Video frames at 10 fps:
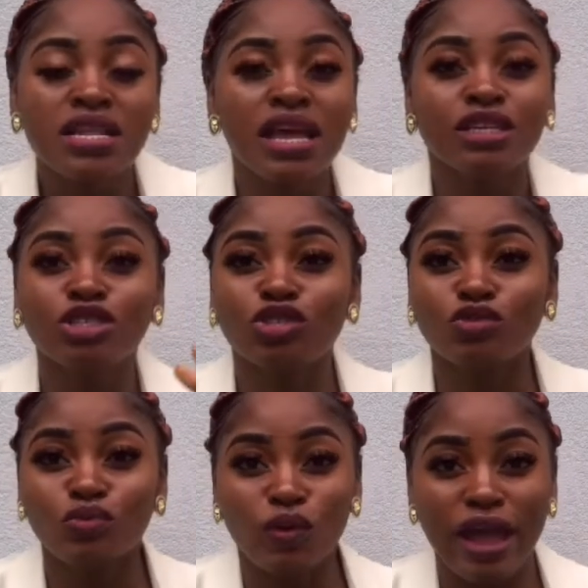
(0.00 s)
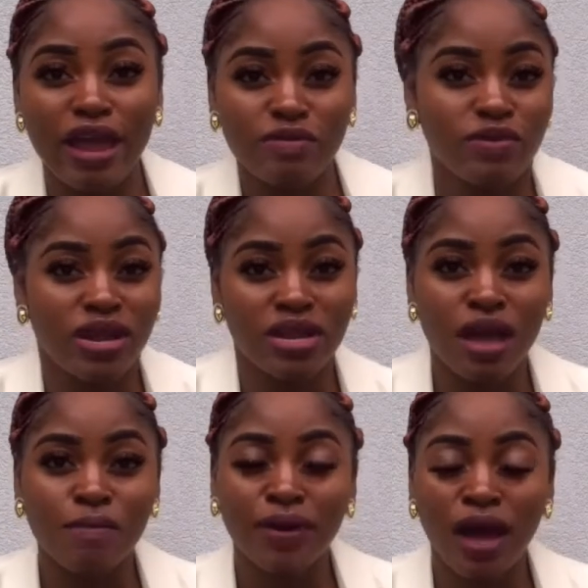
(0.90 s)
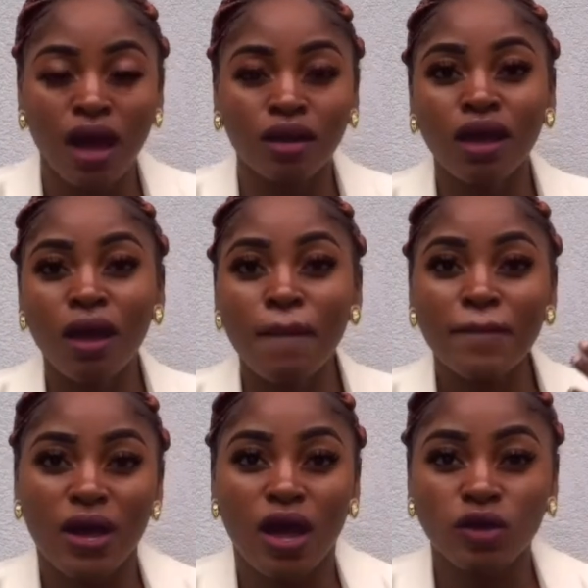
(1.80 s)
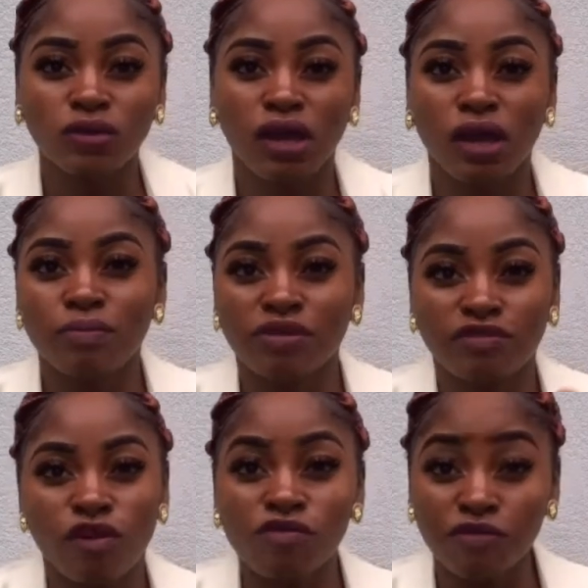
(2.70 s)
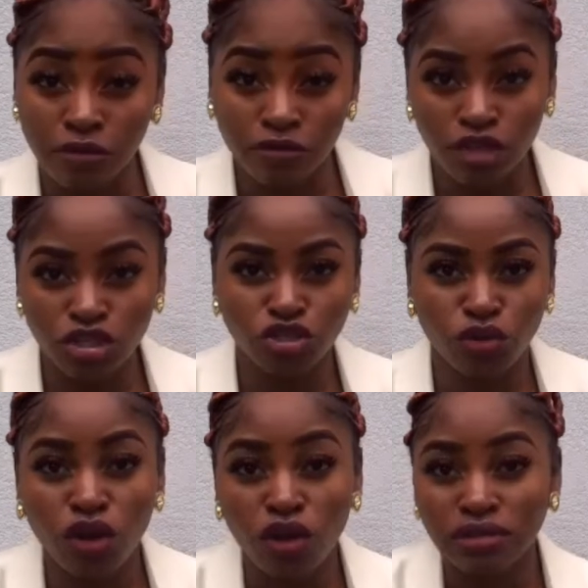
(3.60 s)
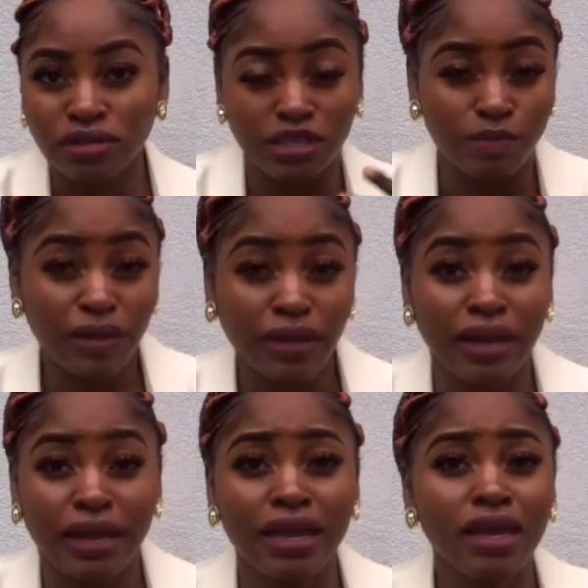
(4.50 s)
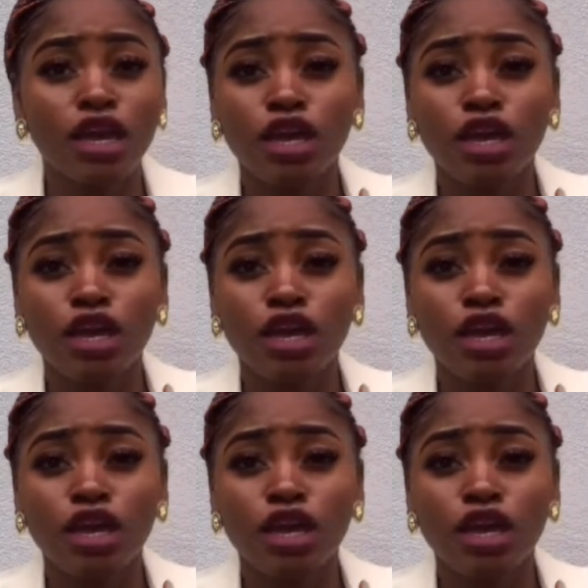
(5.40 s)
they are swearing about powder before foundation, because typically